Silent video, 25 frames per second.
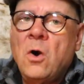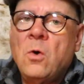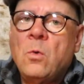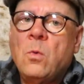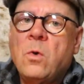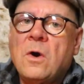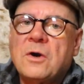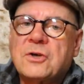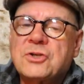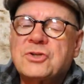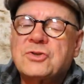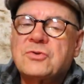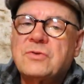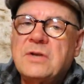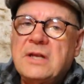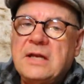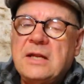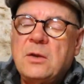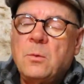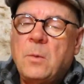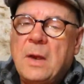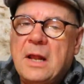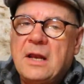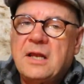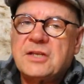Works
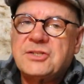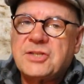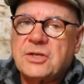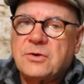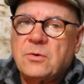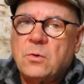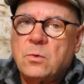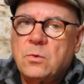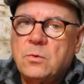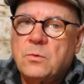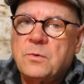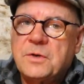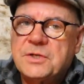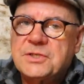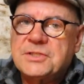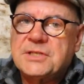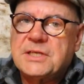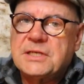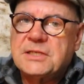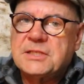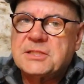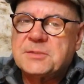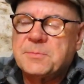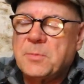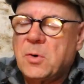really well as an old
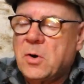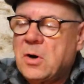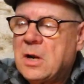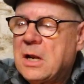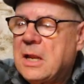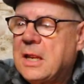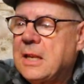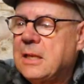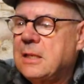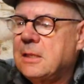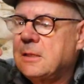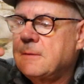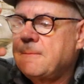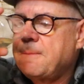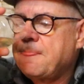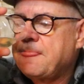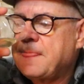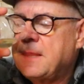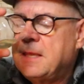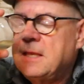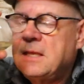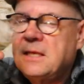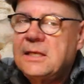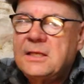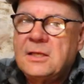whisky, does Mortlach.
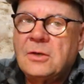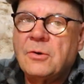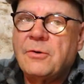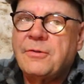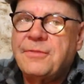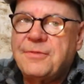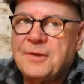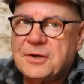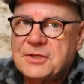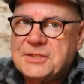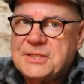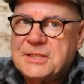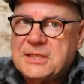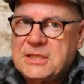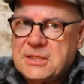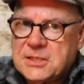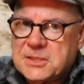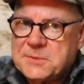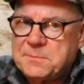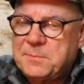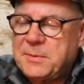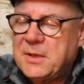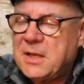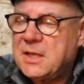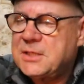You know, 30
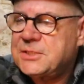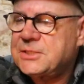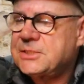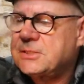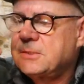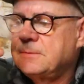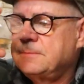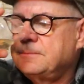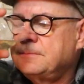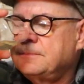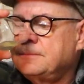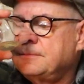years plus.